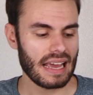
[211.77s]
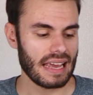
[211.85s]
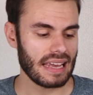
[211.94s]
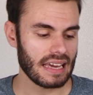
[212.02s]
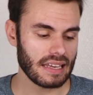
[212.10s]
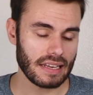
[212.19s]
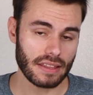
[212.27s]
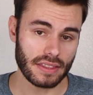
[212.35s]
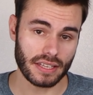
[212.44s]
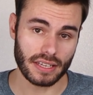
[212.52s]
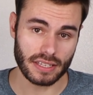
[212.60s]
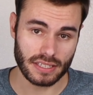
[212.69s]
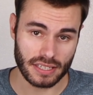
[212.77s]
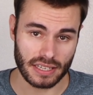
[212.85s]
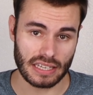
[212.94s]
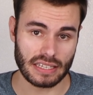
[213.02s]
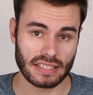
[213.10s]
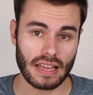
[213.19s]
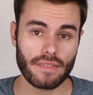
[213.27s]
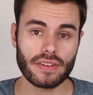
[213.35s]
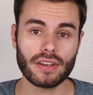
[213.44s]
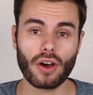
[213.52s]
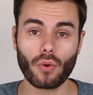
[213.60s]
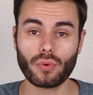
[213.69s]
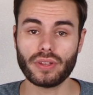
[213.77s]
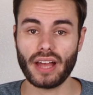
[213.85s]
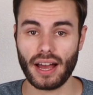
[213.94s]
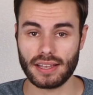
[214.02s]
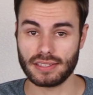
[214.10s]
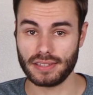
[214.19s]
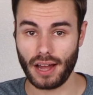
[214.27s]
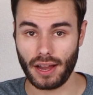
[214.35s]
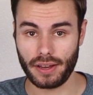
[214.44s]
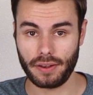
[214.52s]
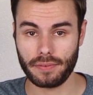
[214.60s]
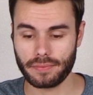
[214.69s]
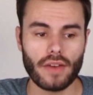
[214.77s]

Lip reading: and the T7 only has 9.